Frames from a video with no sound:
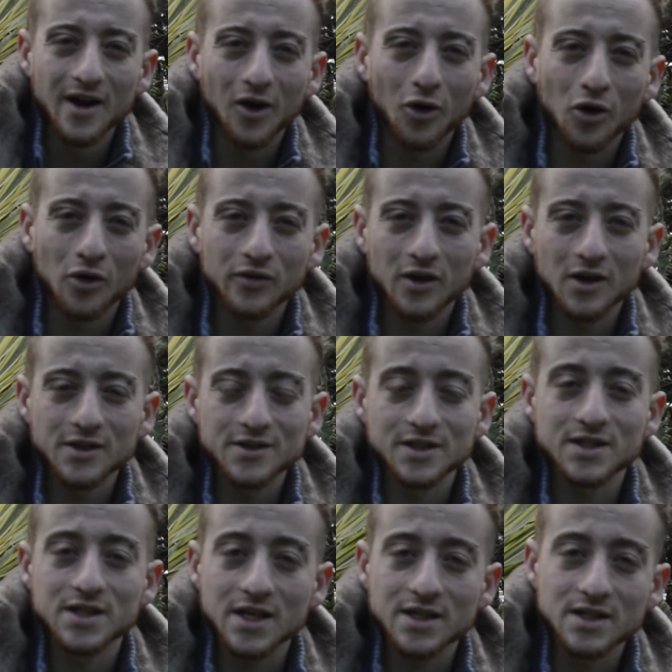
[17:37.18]
of our
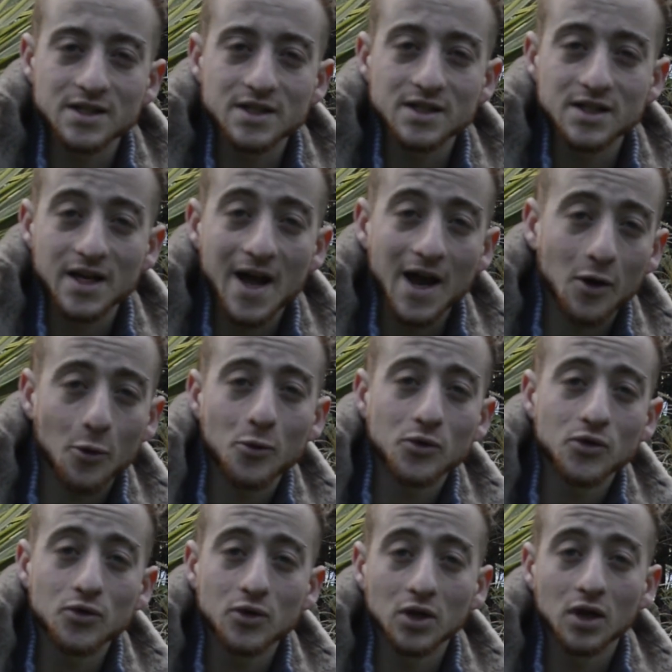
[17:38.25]
successes and how
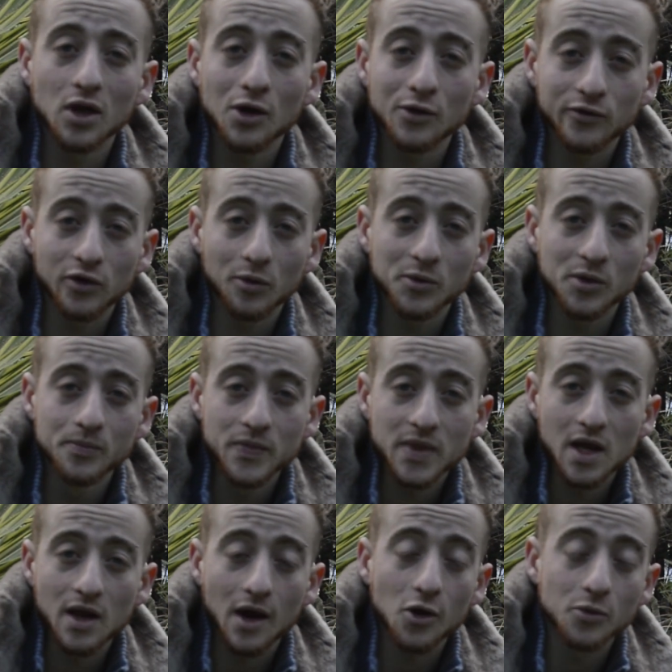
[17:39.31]
you can learn from them.
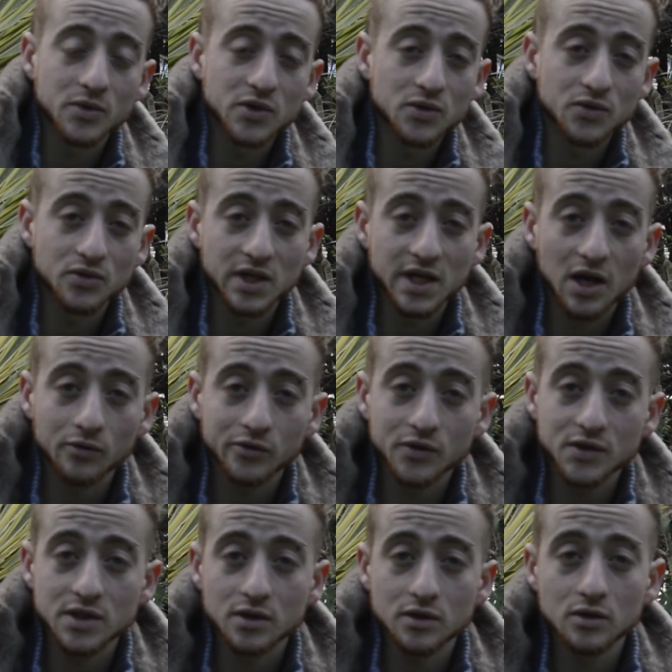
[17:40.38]
I hope this was really helpful
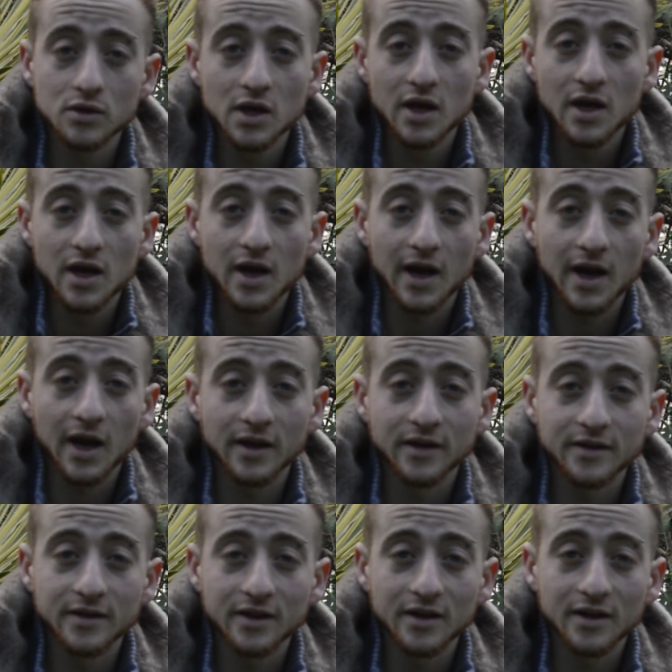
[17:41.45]
to you,
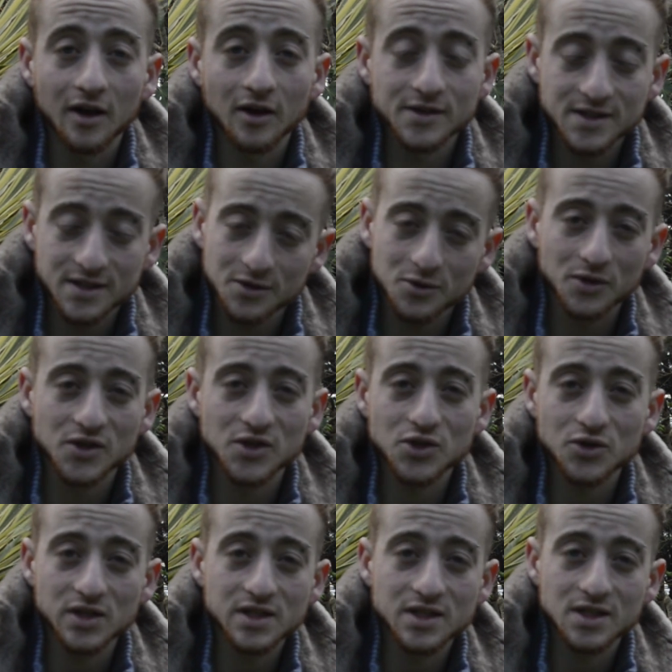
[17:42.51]
and I'll see you on the
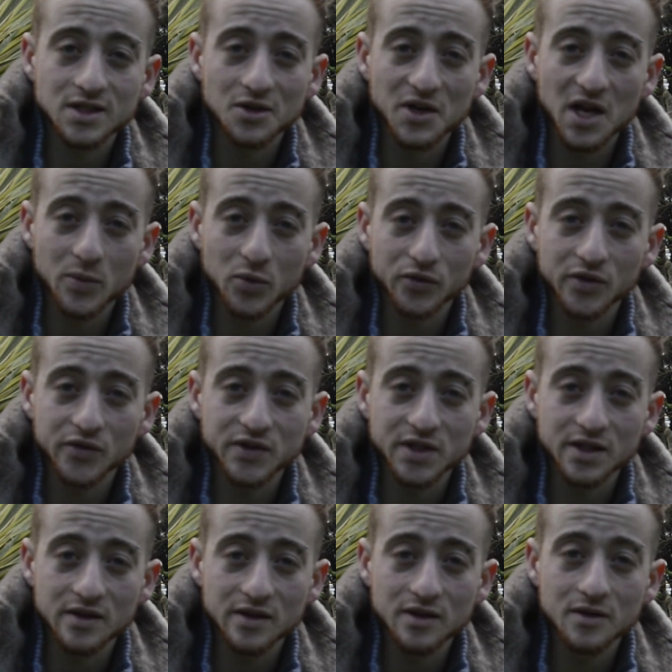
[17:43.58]
streets on April
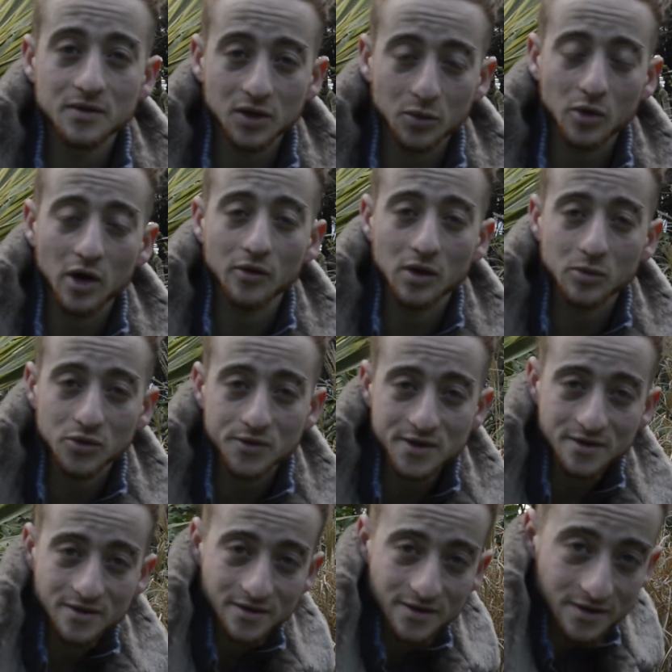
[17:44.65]
15th. Goodbye, Rebels.